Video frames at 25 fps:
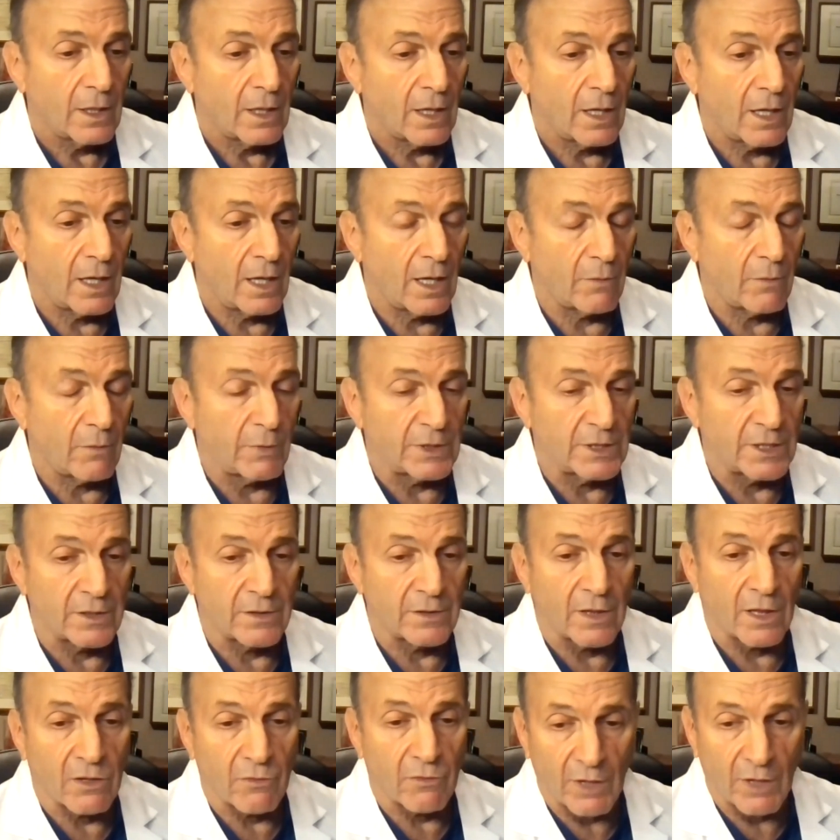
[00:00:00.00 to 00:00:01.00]
and we did
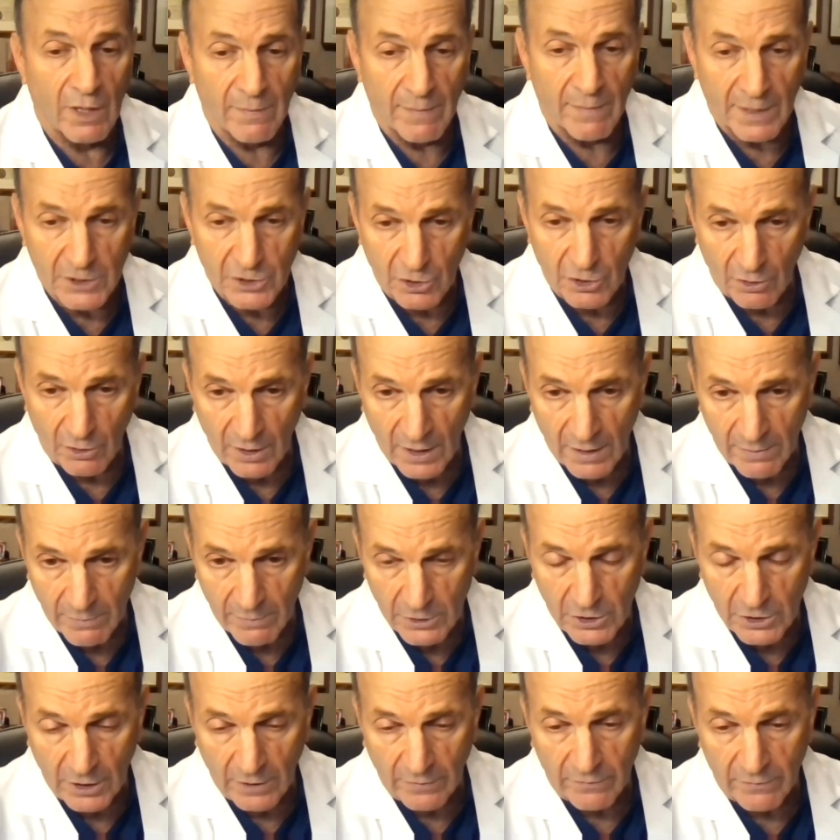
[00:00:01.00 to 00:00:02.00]
the three-dimensional
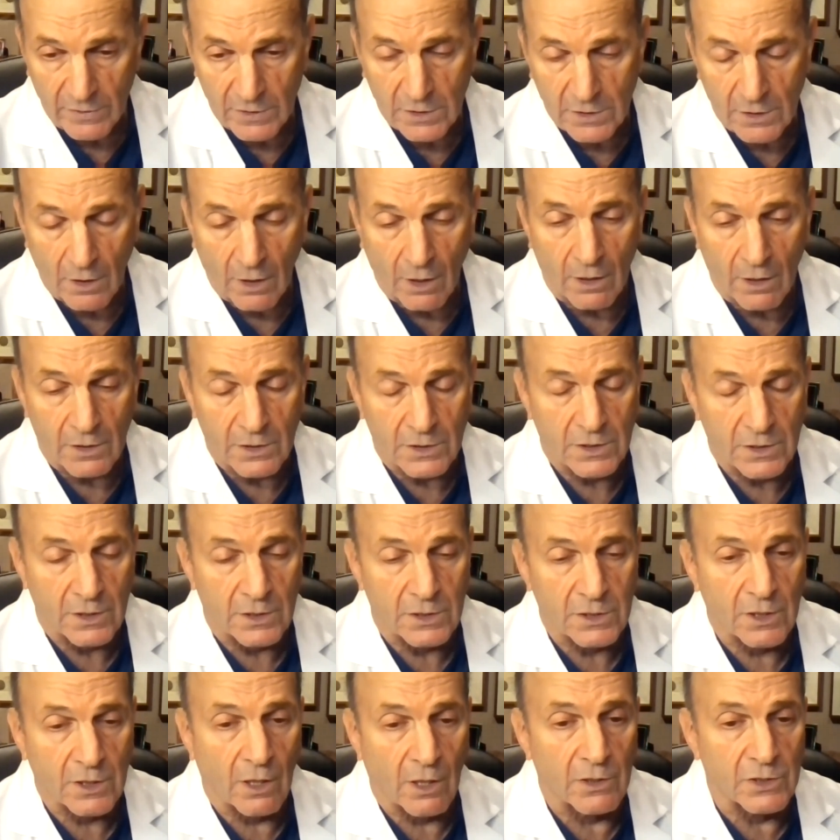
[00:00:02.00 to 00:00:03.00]
imaging of the scars,
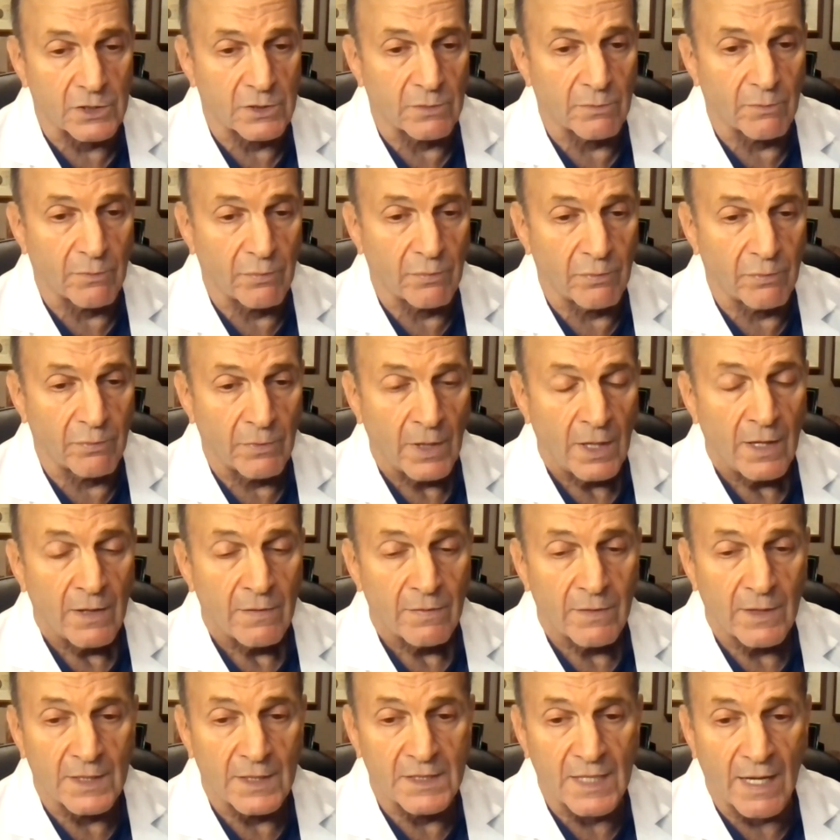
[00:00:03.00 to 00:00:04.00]

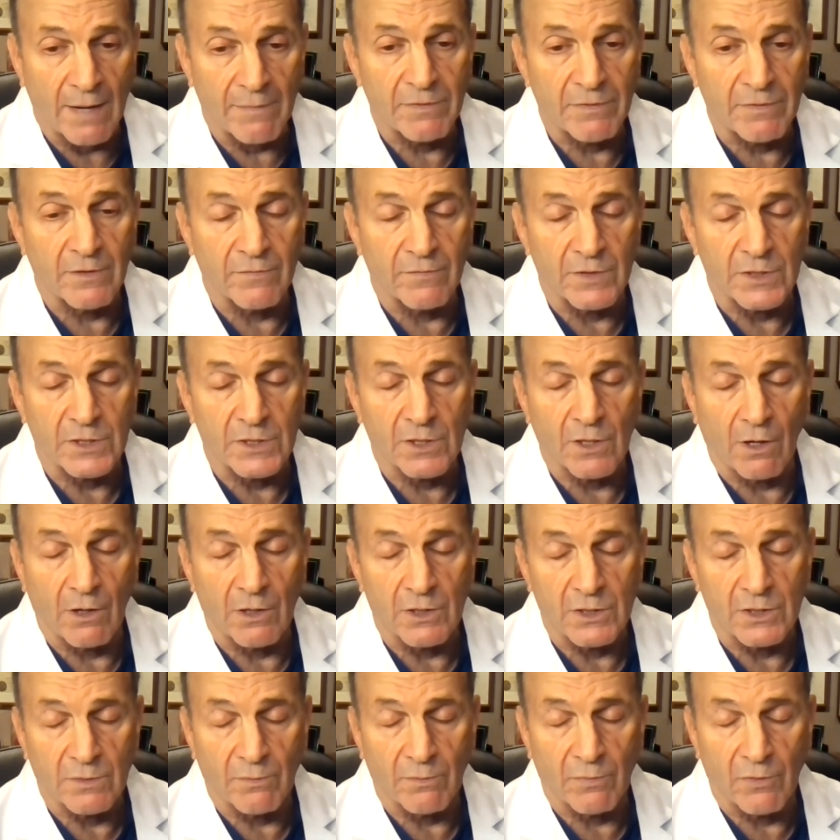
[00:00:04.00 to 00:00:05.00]
the depth of the
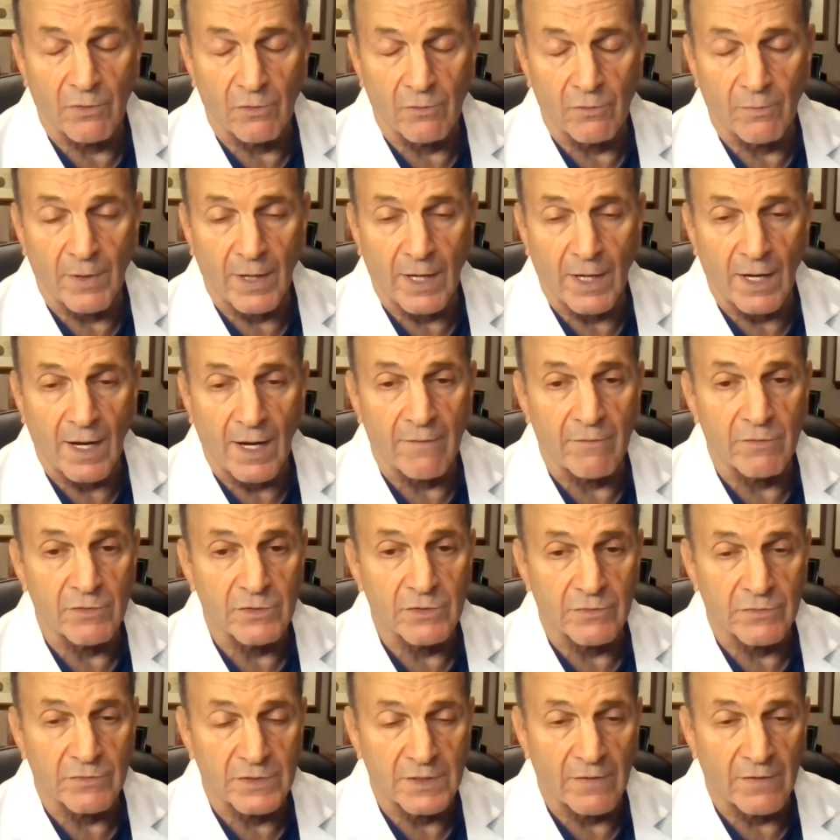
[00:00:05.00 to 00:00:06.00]
scars improved by an average
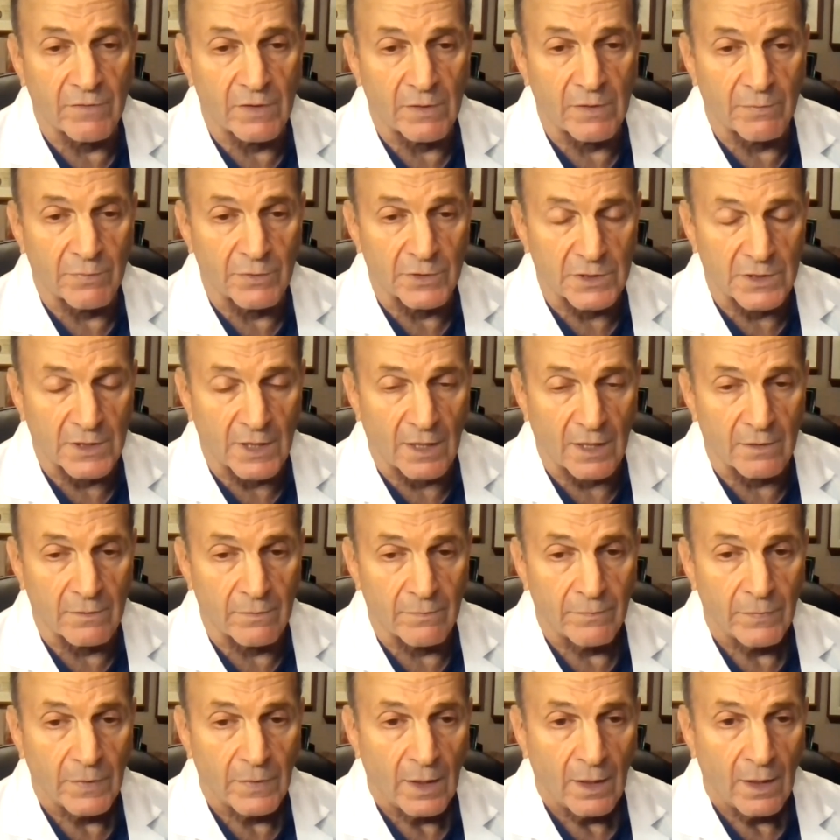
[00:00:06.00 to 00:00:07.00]
of 70%.
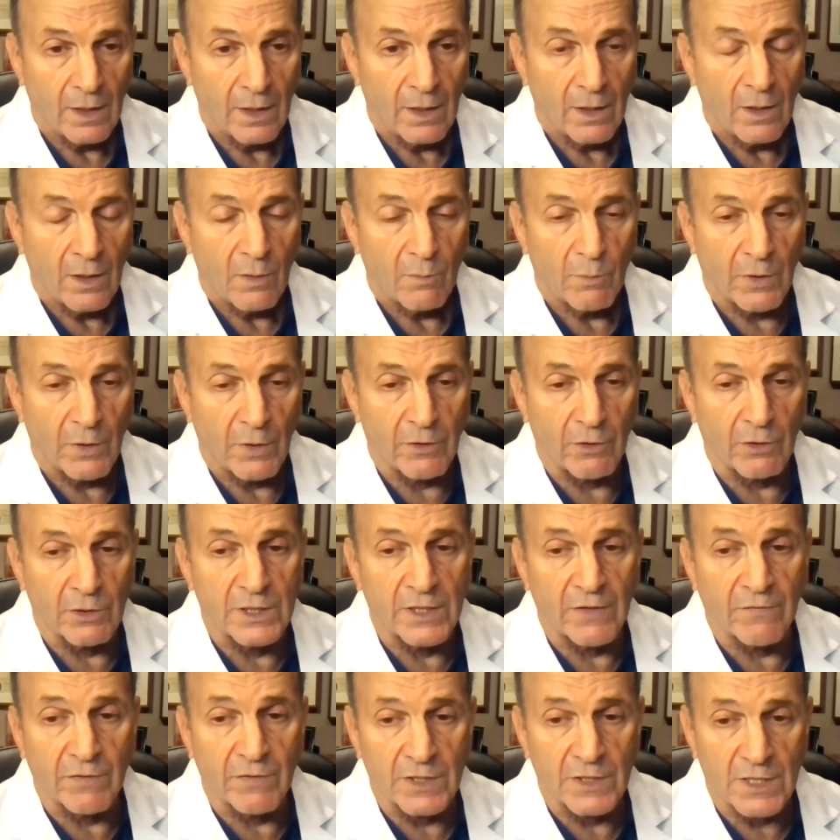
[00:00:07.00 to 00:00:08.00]
But there are
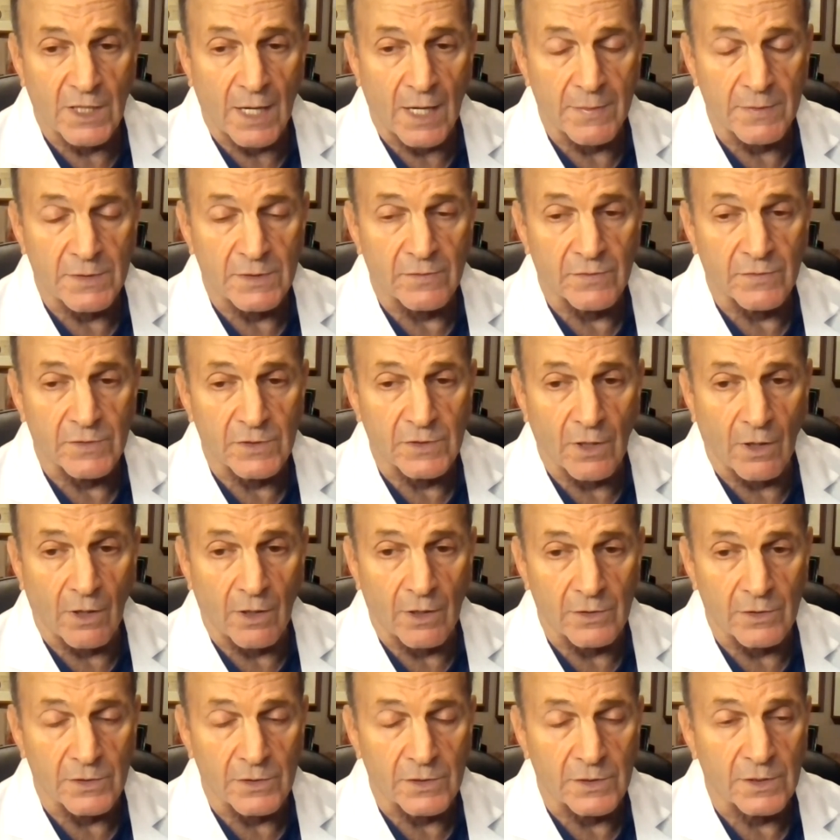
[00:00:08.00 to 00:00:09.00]
different types of
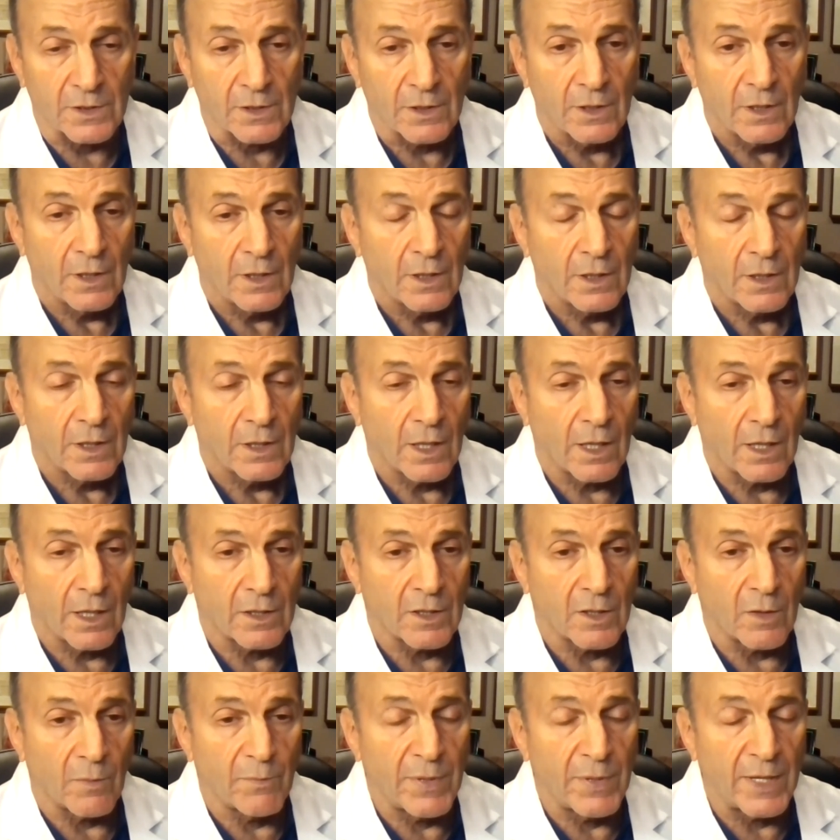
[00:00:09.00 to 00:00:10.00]
scars.
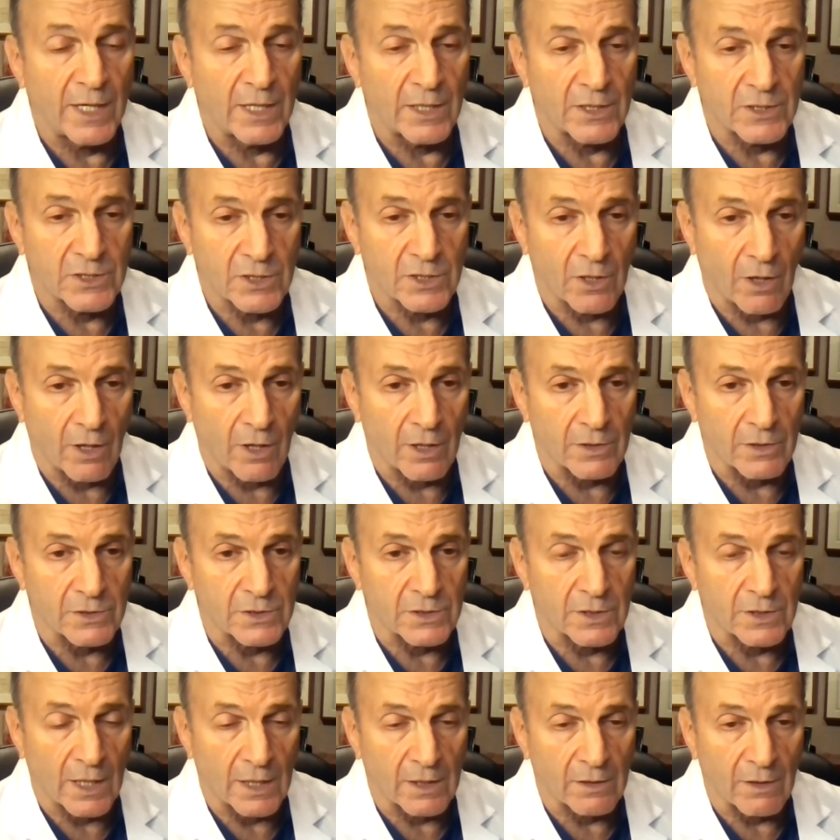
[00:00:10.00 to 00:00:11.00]
And pitted scars,
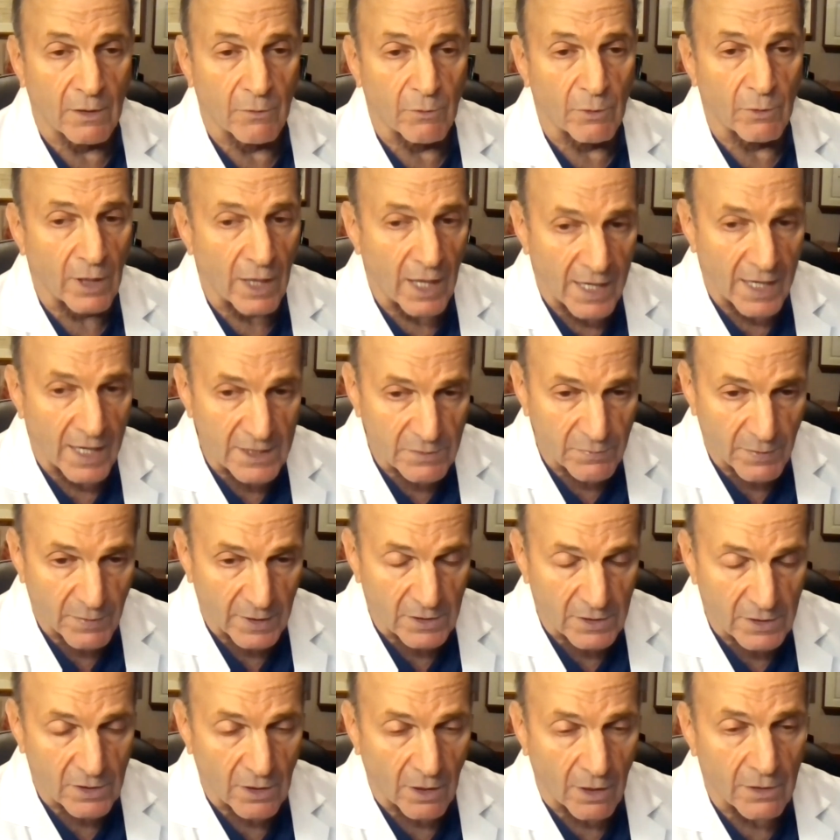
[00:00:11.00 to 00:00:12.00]
the real ice
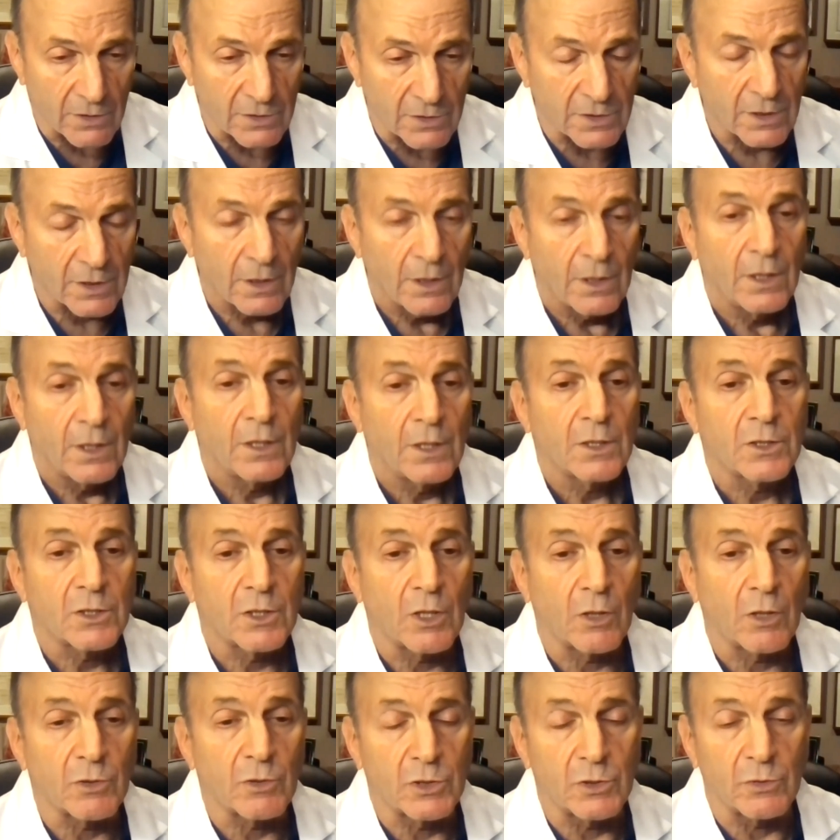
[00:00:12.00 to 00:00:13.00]
pick scars,
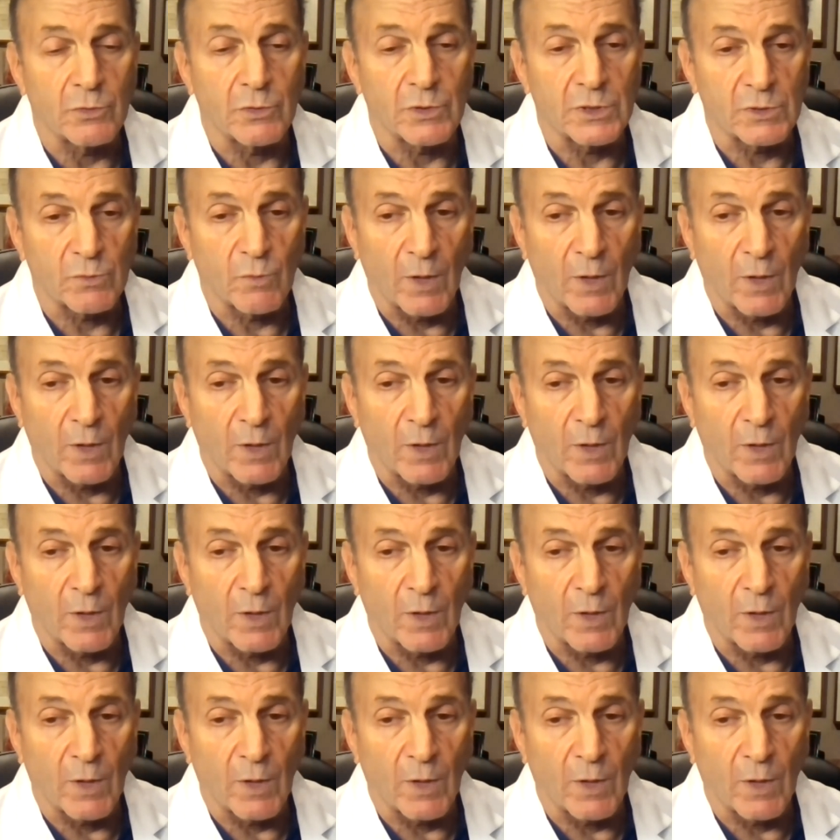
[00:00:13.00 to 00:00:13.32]
don't do as